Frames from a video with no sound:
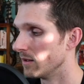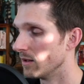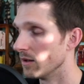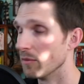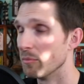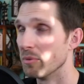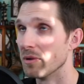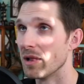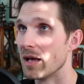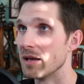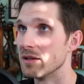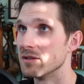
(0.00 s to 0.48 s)
uh,
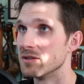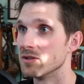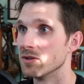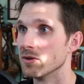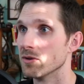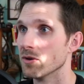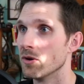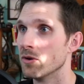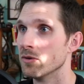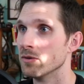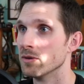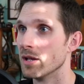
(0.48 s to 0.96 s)
apply it to
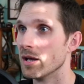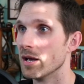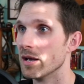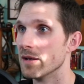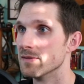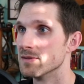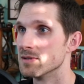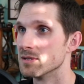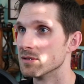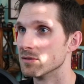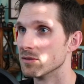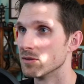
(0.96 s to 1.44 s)
your own
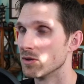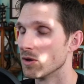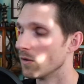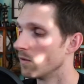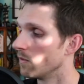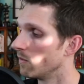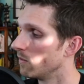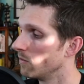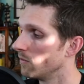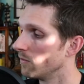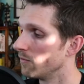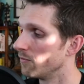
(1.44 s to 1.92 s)
lives and
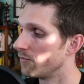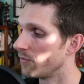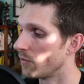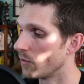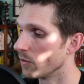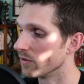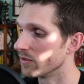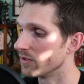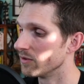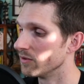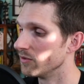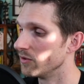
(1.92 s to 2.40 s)
go
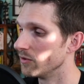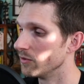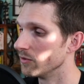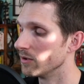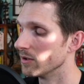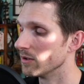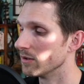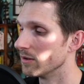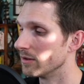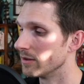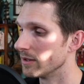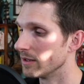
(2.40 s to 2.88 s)
forth and do
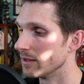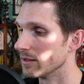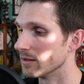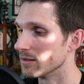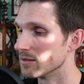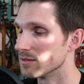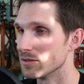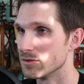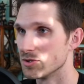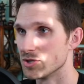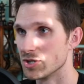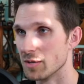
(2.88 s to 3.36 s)
good
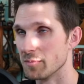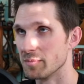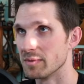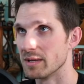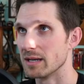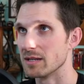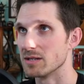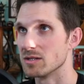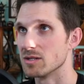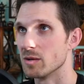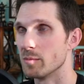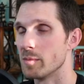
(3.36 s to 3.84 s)
things. So, Chip,
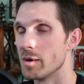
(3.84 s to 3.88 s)
thanks so